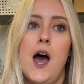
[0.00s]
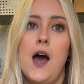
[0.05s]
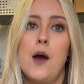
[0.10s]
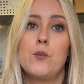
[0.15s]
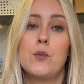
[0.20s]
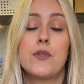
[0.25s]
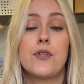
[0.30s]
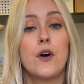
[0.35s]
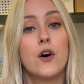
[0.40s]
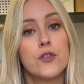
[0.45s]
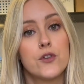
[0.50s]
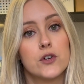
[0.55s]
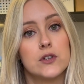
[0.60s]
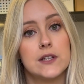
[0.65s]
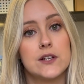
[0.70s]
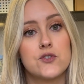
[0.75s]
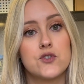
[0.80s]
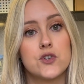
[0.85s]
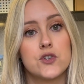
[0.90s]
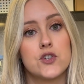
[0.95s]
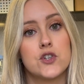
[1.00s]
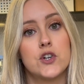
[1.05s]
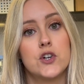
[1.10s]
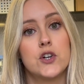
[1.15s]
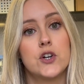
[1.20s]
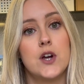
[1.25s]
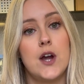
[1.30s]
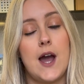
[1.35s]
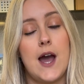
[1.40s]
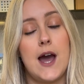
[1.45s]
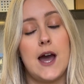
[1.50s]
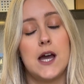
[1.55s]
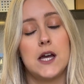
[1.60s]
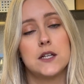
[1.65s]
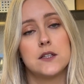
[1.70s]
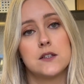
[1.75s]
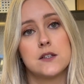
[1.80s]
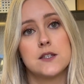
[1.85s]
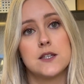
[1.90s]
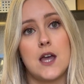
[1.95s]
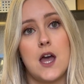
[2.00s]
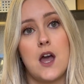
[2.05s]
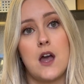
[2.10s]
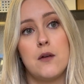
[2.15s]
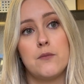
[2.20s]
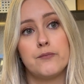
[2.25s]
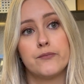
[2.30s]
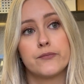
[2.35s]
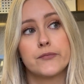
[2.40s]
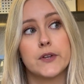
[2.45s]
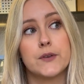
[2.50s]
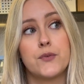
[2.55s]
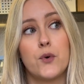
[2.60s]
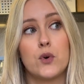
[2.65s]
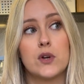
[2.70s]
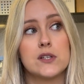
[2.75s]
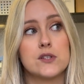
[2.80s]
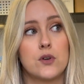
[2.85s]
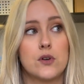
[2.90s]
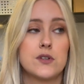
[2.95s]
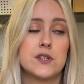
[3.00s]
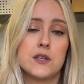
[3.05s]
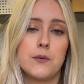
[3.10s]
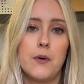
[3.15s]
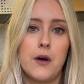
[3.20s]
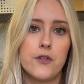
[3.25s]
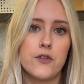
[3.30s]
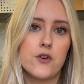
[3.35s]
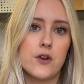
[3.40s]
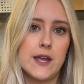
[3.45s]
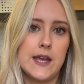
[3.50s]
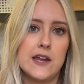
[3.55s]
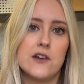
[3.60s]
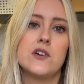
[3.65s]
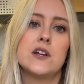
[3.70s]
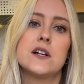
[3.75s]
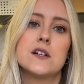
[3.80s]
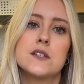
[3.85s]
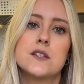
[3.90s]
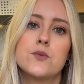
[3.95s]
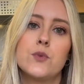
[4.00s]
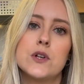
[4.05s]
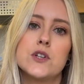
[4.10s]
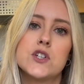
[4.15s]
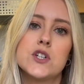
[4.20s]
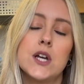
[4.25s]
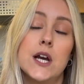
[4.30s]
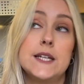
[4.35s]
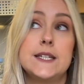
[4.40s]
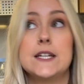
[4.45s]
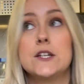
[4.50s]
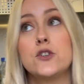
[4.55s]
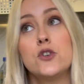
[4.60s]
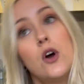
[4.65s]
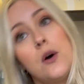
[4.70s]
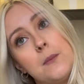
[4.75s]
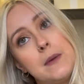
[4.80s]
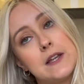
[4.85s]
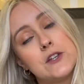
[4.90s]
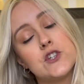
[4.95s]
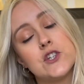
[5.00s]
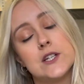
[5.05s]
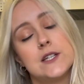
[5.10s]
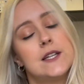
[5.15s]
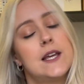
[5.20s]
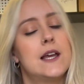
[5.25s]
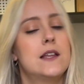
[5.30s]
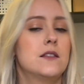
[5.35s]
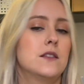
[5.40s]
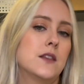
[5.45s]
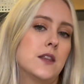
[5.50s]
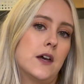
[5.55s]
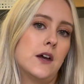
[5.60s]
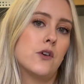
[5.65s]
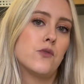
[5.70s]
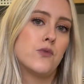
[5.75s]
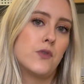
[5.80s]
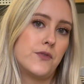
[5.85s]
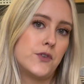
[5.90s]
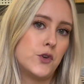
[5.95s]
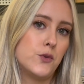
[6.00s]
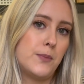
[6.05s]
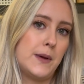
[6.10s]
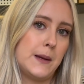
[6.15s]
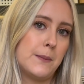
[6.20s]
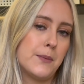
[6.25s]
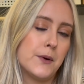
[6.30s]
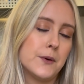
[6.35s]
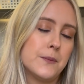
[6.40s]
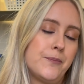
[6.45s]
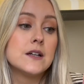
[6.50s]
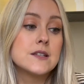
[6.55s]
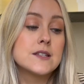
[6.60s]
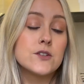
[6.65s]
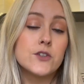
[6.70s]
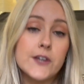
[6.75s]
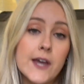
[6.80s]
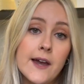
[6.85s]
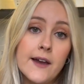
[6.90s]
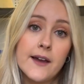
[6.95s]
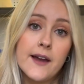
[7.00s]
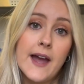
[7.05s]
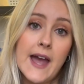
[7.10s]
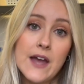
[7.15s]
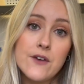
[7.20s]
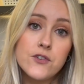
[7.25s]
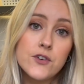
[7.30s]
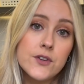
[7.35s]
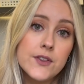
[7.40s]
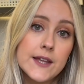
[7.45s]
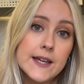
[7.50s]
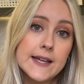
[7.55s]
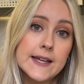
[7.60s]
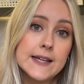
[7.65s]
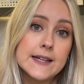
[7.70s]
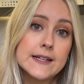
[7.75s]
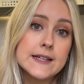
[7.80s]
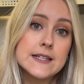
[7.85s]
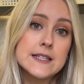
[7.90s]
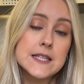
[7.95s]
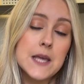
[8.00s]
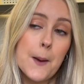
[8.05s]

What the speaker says: with other literature and focus on some other areas which I did not mention in the review paper. So yeah, everything is